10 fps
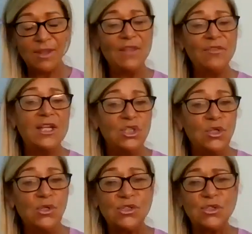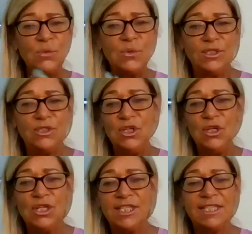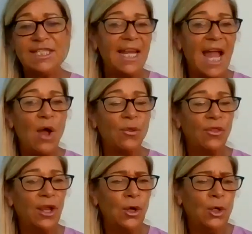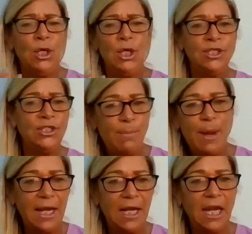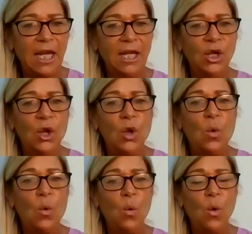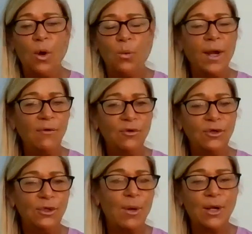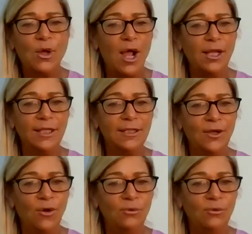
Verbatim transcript: that they choose to to take out their debating or whatever you want to call it